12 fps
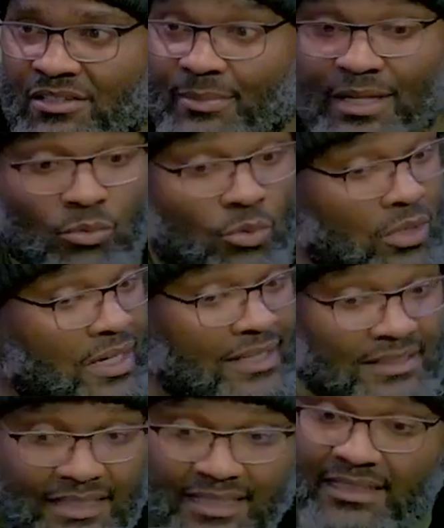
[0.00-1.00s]
No matter
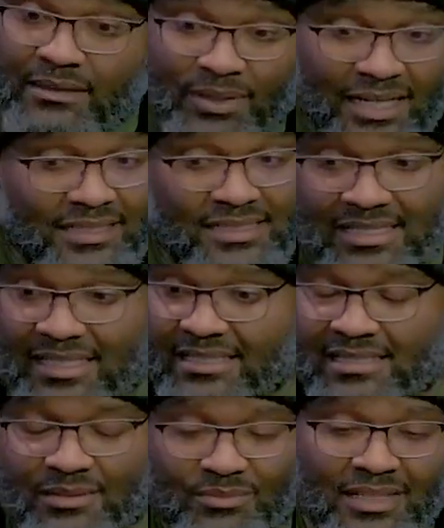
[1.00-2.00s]
what anybody
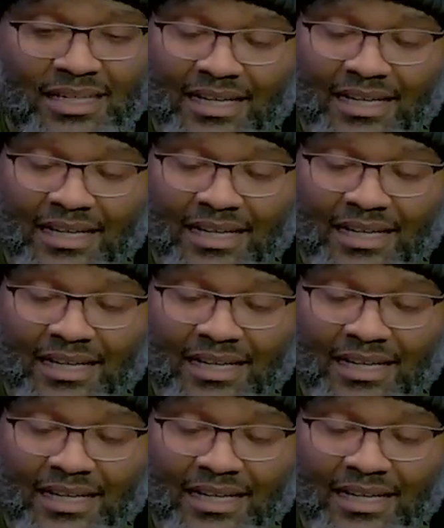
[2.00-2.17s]
says to me,